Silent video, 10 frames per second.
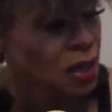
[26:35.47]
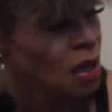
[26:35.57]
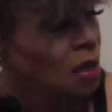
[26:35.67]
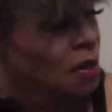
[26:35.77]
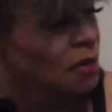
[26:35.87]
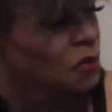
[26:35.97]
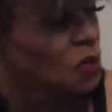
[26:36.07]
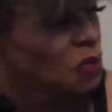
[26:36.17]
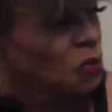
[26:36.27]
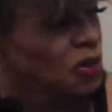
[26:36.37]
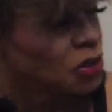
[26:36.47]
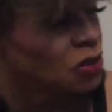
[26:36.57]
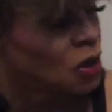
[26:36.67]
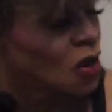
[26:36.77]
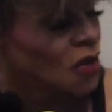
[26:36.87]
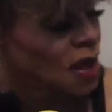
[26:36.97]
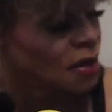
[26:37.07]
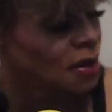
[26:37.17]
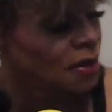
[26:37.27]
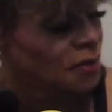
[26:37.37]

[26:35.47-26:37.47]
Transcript: what did you call that?